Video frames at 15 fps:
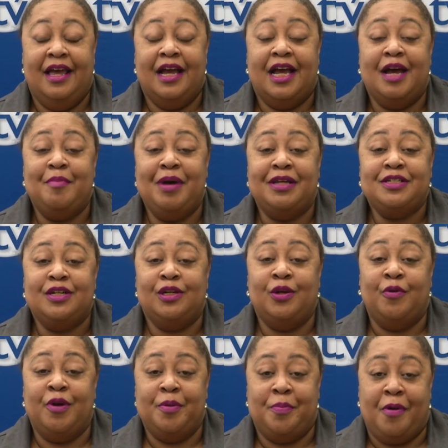come out to
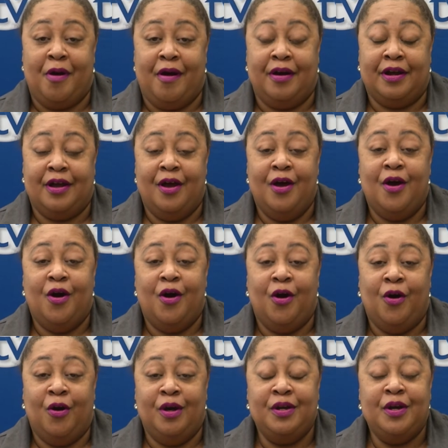Lorick Park
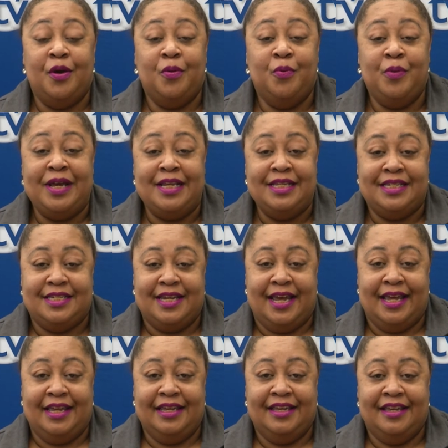on
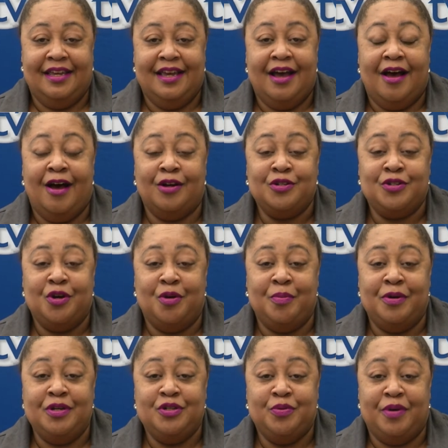Wednesday,
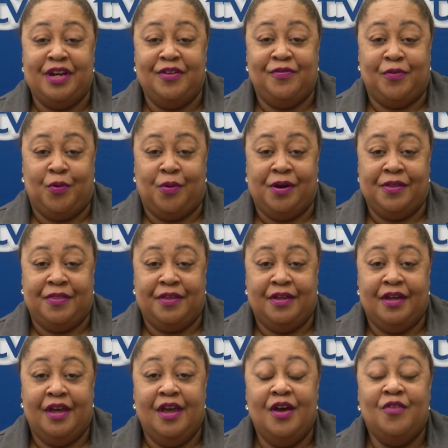October 24th
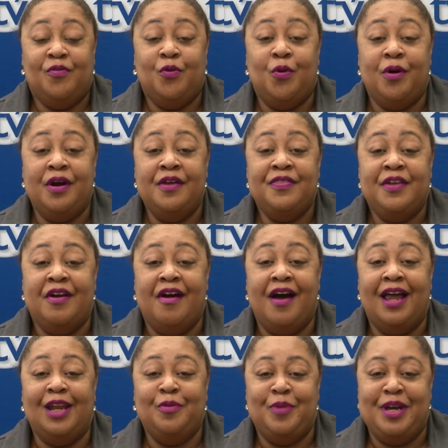for their
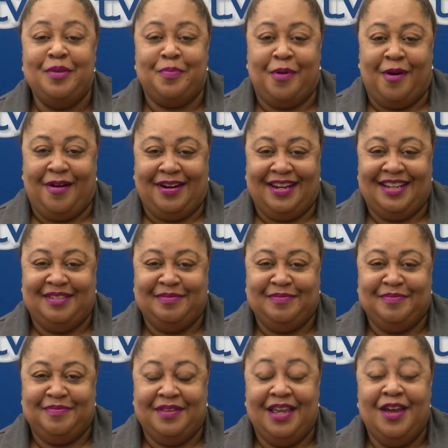Halloween party.
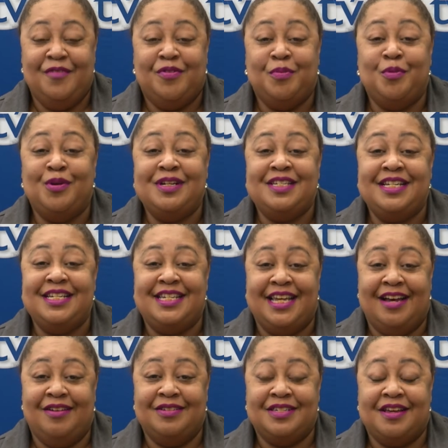For more
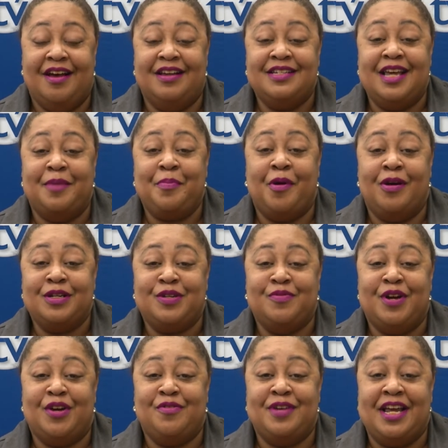details, contact Parks and
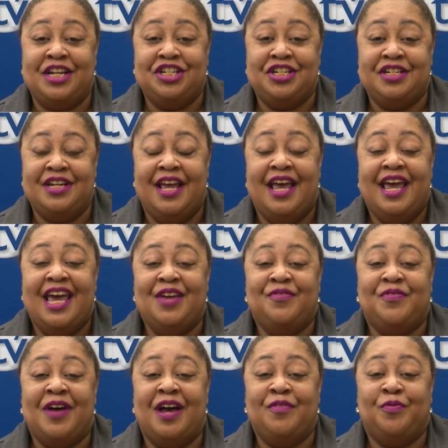Recreation at
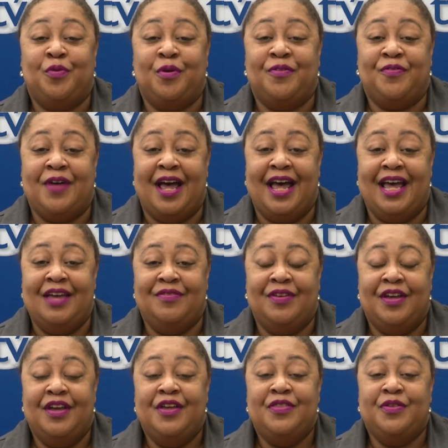
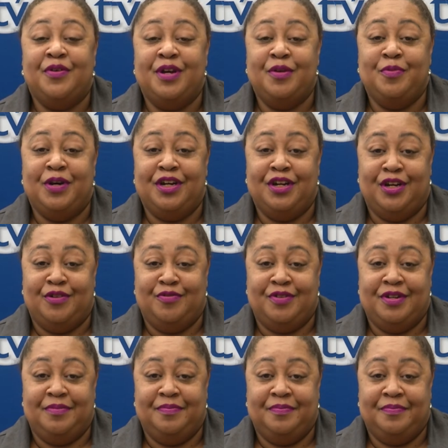
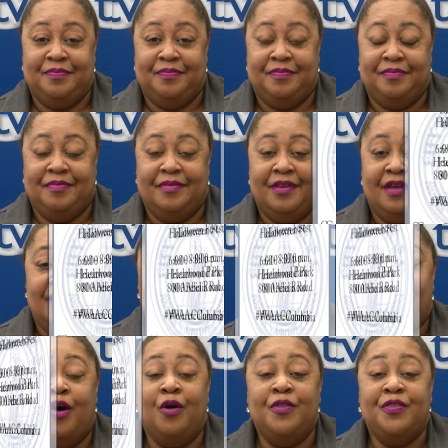
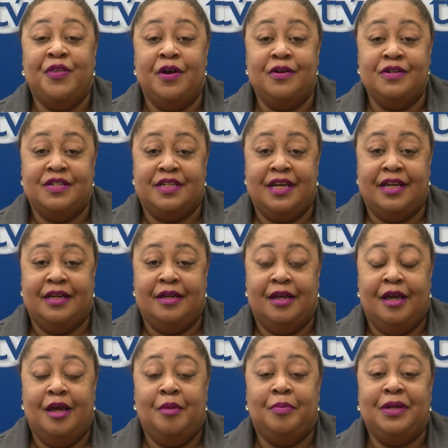545-3100. On Thursday,
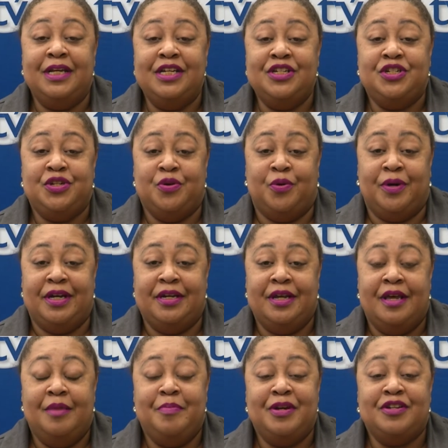please join
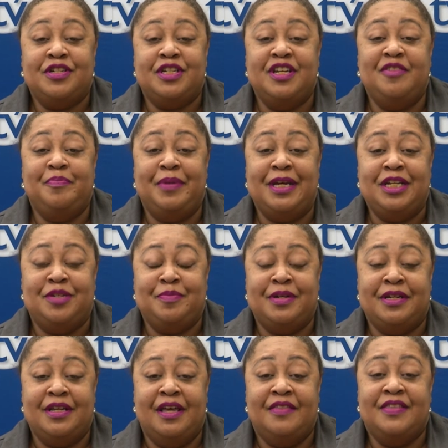Mayor Stephen K.
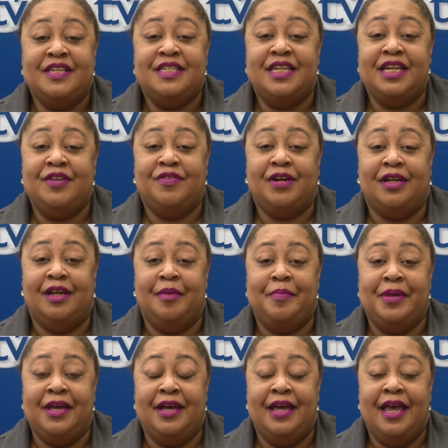Benjamin, the City of
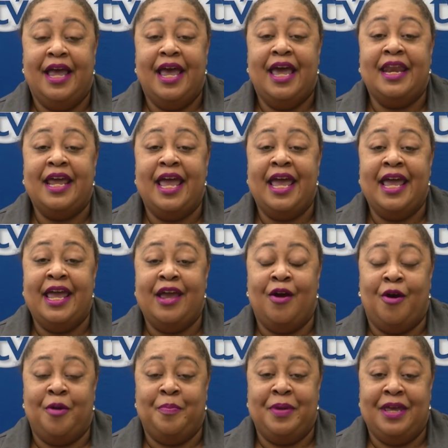Columbia, and
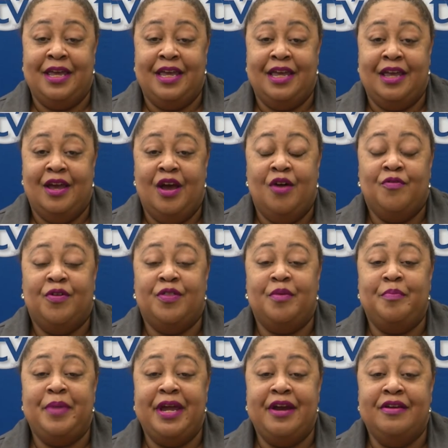AARP for the
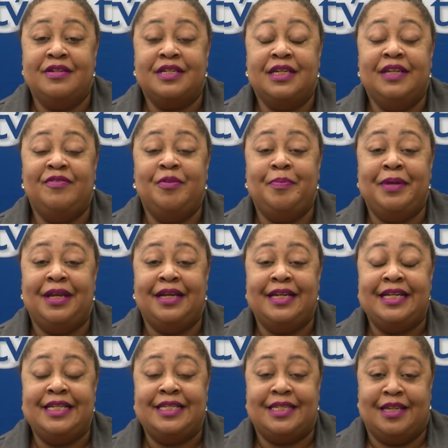Mayor's
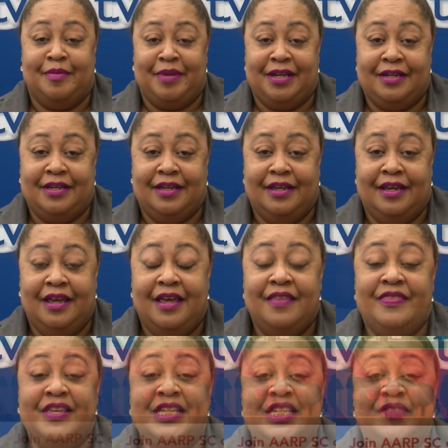Livability Summit.
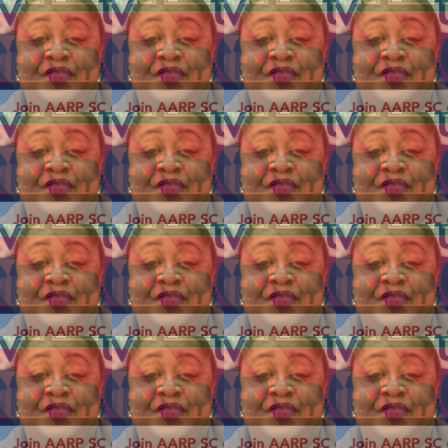This